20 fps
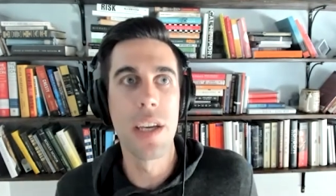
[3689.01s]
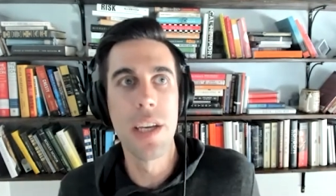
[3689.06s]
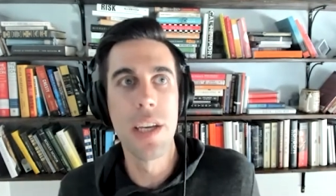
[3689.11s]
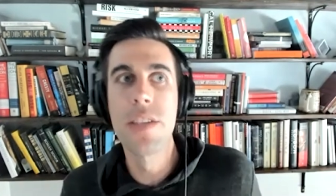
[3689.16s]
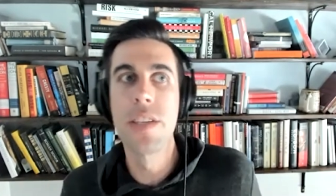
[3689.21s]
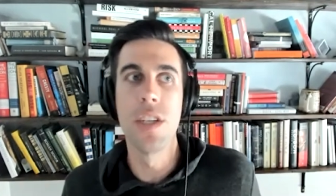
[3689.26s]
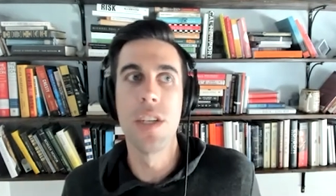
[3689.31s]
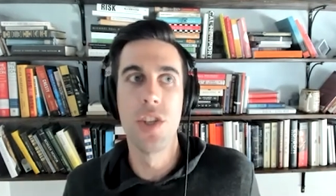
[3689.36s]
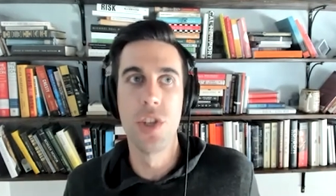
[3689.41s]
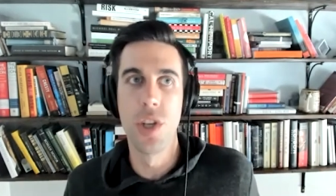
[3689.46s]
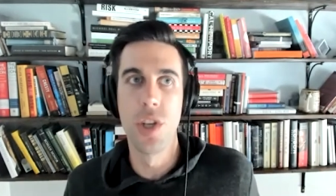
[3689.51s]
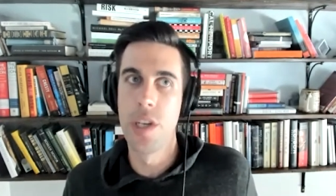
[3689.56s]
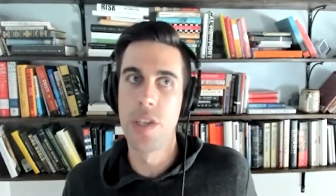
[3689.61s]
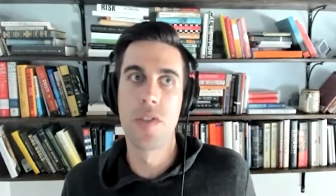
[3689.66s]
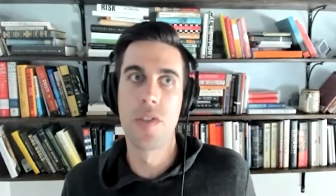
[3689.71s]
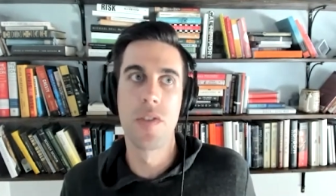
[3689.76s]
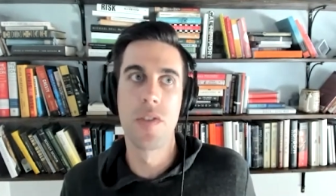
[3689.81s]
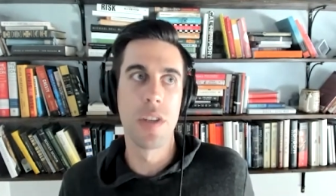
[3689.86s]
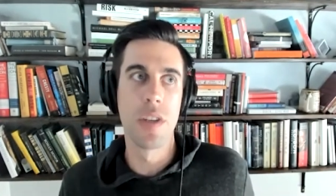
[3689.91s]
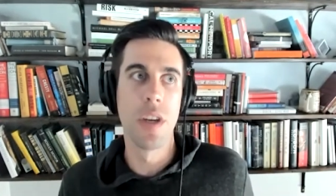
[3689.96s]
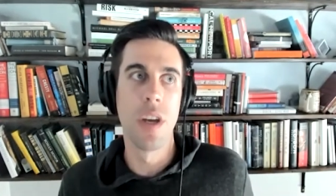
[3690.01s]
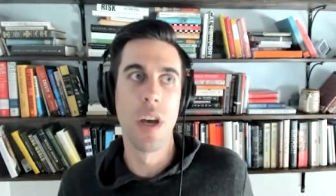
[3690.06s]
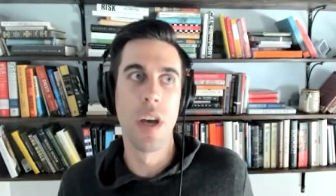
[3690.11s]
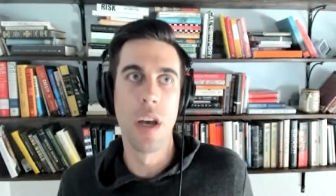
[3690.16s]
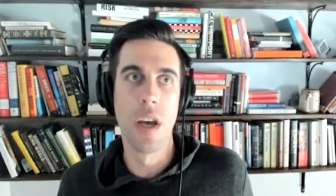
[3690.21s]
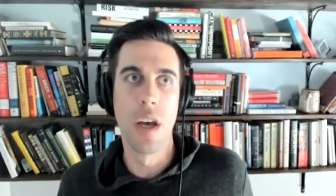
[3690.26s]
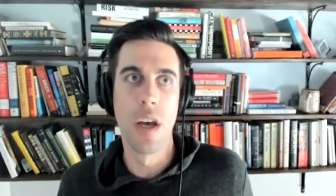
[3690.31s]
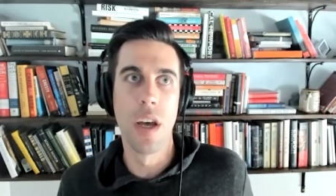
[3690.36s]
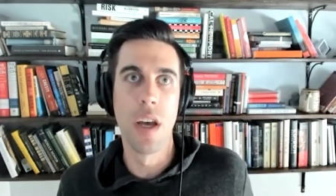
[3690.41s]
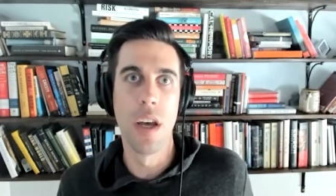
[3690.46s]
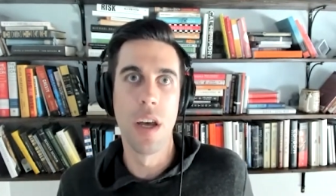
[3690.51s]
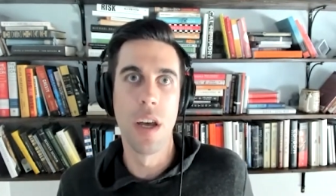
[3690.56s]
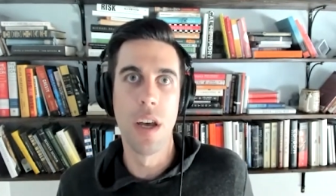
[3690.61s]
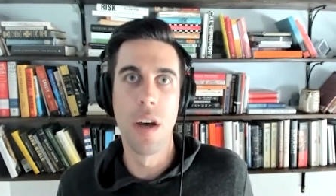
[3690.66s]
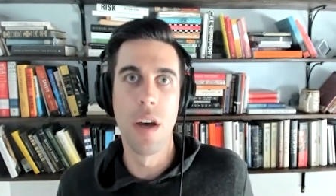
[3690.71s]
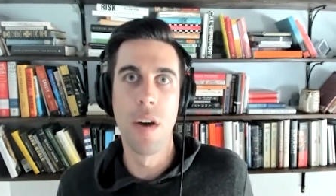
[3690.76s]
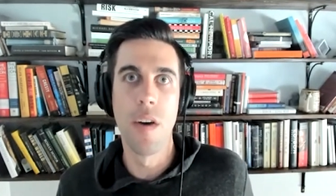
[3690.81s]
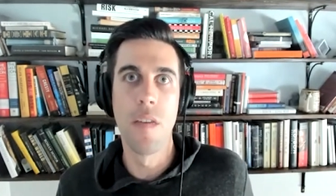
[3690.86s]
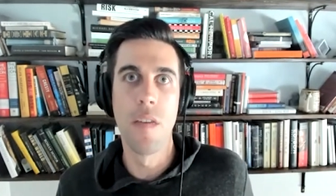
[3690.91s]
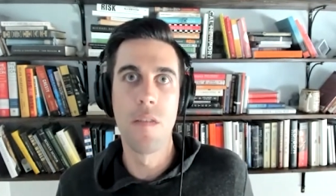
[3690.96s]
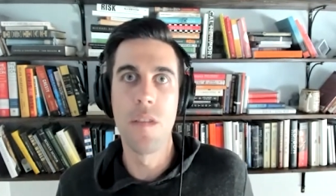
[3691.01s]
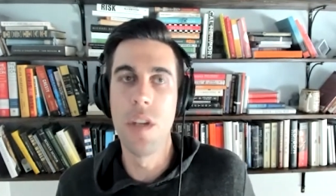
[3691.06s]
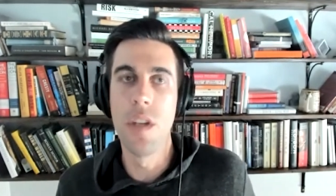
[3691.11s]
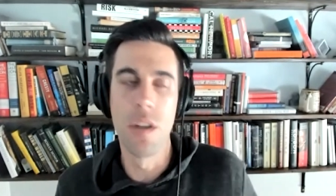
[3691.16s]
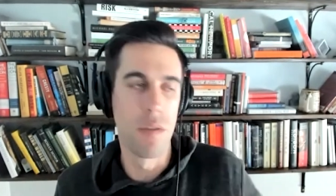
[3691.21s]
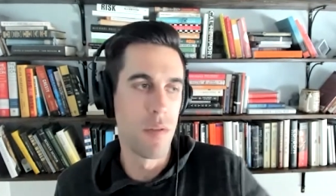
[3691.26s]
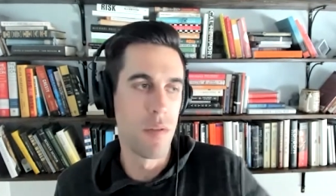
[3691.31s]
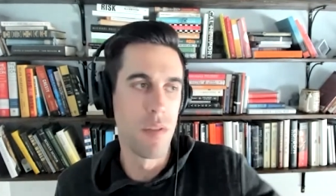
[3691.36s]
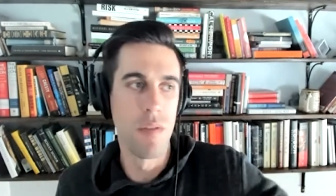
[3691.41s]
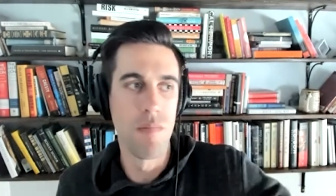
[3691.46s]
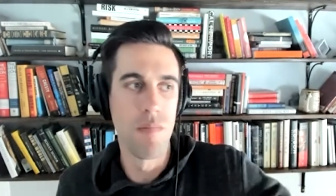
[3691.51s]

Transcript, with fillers: Is it just uh, you know